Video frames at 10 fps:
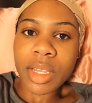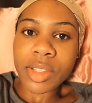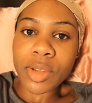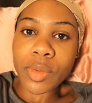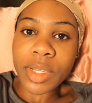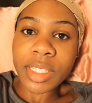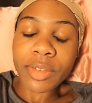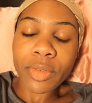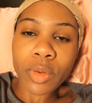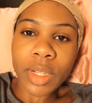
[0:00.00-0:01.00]
So it's
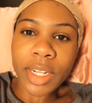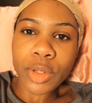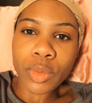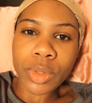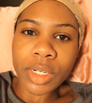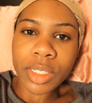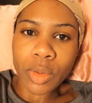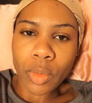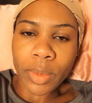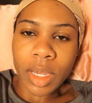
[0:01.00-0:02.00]
a full day tour,
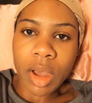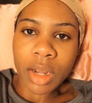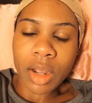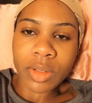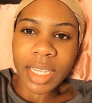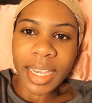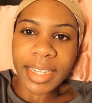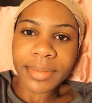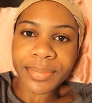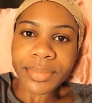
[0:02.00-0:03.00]
so we'll be gone all day.